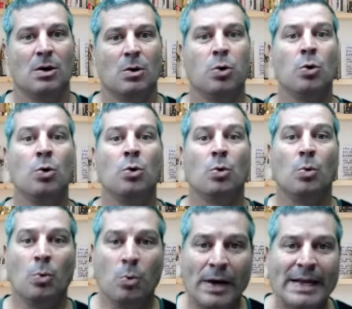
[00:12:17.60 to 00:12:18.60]
who
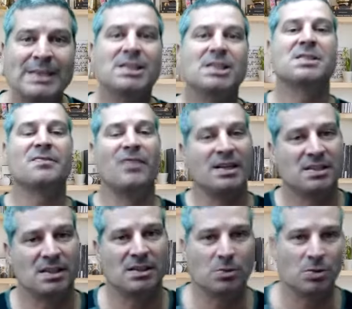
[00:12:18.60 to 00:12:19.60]
raises
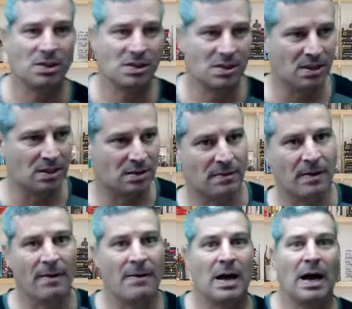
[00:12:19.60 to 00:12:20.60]
funds into this deal.
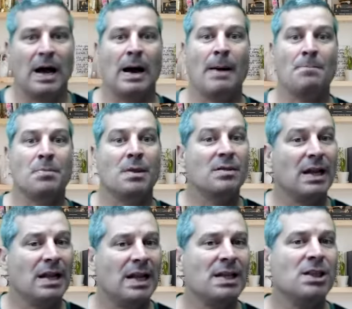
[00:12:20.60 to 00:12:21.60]
The
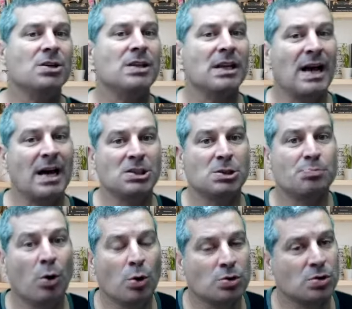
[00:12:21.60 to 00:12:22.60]
lender that I
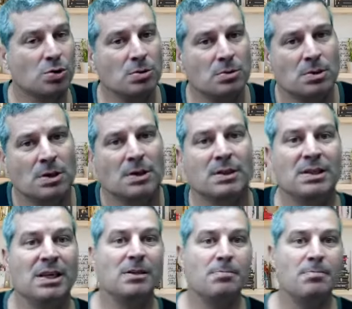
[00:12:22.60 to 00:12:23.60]
spoke to
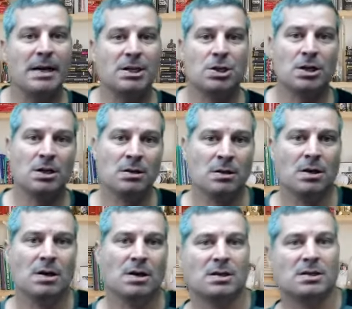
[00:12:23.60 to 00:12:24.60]
did mention
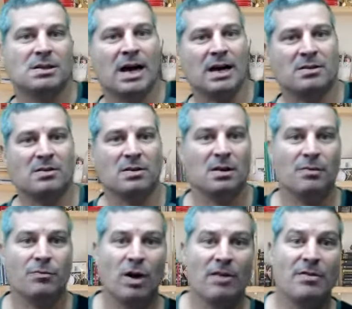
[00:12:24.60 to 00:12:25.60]
that
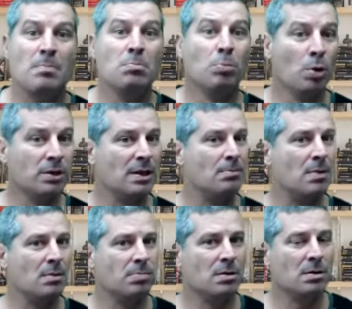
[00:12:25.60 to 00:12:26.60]
if you have a
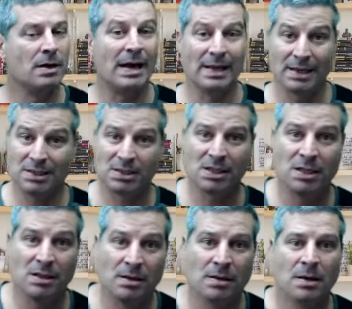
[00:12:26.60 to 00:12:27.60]
multi-member
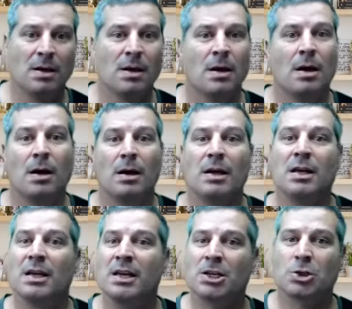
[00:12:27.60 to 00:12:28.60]
LLC,
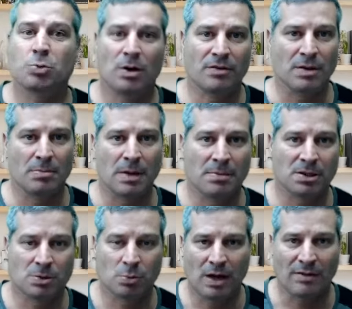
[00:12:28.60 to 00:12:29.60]
each one of the
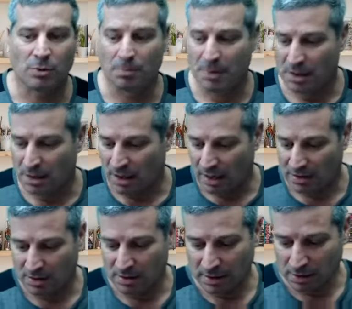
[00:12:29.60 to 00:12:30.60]
members will have to be
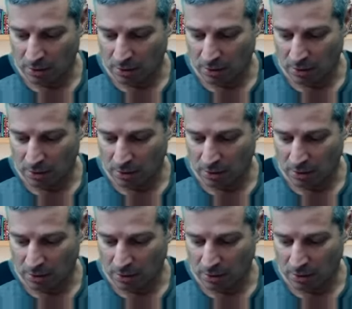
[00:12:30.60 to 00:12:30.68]
under,